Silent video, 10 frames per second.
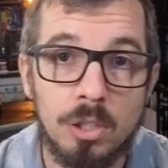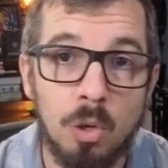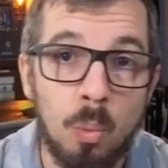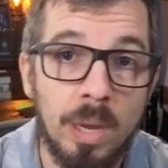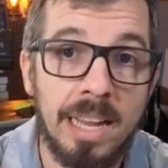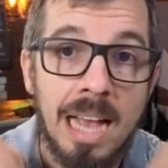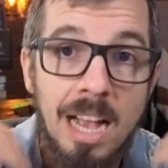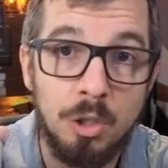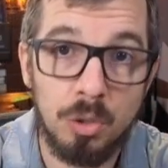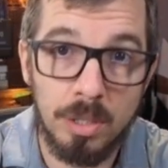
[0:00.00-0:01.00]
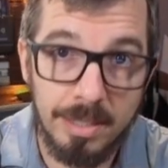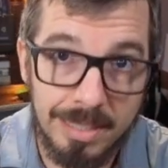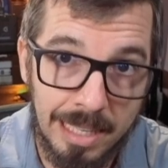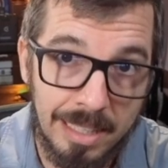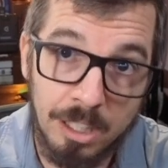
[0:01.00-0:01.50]
so we can actually
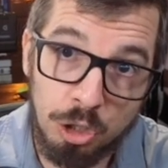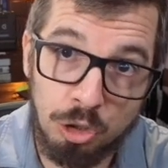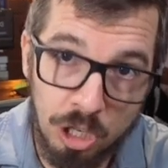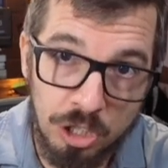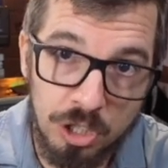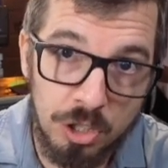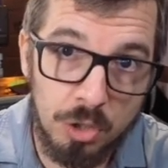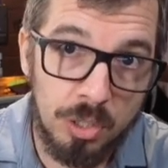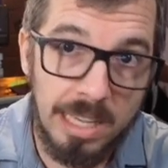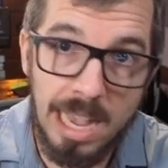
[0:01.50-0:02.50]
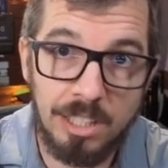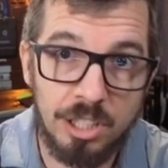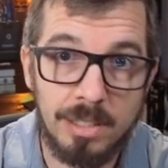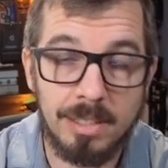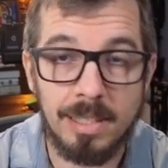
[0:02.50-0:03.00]
send instructions to the
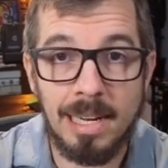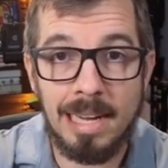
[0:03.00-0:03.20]
agent,